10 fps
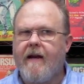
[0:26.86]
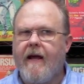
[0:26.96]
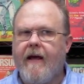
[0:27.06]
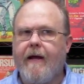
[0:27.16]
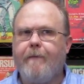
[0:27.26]

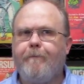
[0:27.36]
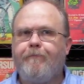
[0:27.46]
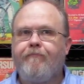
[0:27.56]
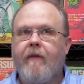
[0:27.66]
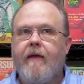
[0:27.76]
a
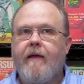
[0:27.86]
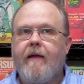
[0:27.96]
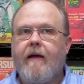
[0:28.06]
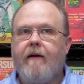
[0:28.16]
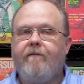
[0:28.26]

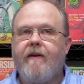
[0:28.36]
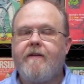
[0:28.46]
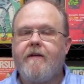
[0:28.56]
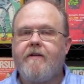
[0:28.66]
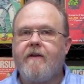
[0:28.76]

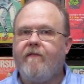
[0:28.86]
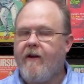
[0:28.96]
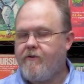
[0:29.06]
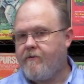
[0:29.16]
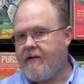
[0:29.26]
vintage
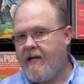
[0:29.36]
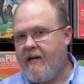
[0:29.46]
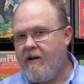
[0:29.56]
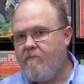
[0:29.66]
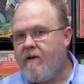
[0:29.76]
adventure
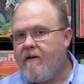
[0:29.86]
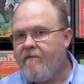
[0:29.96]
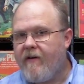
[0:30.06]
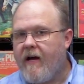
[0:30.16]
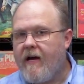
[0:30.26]
team
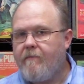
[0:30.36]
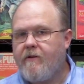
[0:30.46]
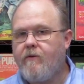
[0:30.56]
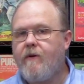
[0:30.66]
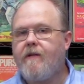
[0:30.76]
vibe
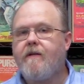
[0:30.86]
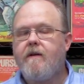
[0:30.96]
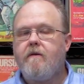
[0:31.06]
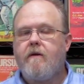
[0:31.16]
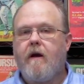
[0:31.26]
to it.
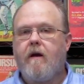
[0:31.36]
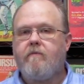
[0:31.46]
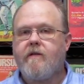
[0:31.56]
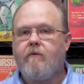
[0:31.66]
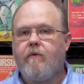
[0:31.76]

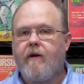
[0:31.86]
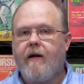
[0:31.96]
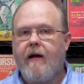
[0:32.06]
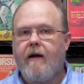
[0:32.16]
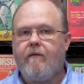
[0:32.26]
So we're going
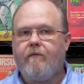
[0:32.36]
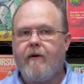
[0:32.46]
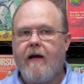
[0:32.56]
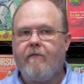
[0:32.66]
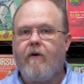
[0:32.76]
to have,
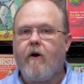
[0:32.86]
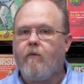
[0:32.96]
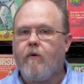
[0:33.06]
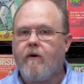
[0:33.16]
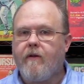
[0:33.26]
we have
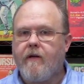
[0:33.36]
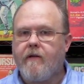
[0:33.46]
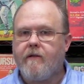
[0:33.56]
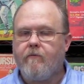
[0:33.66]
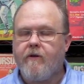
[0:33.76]
artwork that
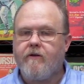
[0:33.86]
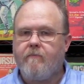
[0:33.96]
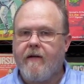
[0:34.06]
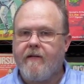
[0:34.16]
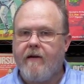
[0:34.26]
is original
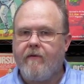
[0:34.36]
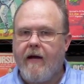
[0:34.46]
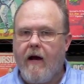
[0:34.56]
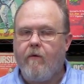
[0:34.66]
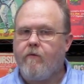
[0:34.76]
by David
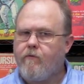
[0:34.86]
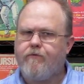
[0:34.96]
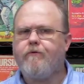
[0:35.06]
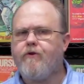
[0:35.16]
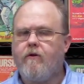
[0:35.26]
Howard, which
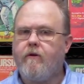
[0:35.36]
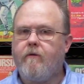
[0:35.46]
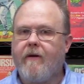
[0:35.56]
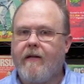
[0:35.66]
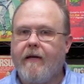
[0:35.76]
we'll show a little
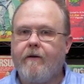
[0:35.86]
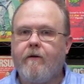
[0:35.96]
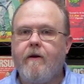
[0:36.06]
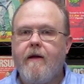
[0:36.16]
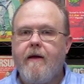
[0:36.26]
bit
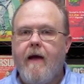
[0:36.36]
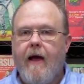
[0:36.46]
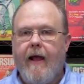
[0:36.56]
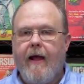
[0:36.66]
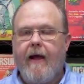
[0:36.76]
later.
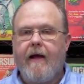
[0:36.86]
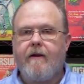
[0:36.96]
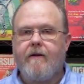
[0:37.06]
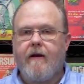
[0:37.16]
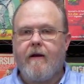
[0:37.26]

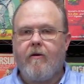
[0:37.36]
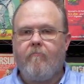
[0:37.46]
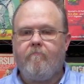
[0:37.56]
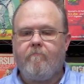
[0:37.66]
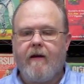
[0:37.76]
And
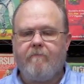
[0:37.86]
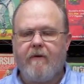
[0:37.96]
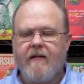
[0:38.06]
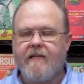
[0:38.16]
it